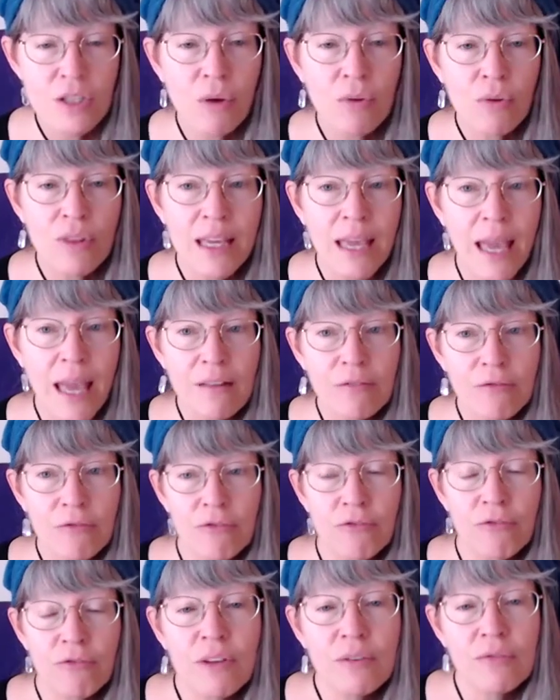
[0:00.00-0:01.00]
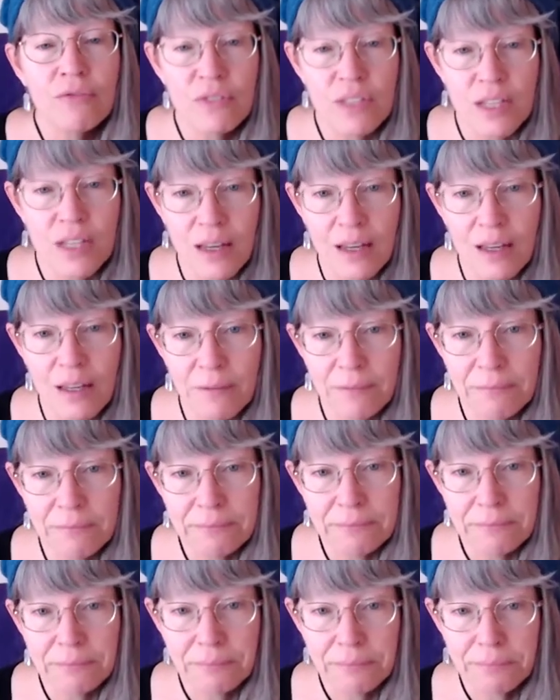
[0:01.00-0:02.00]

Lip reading: So the gate 50,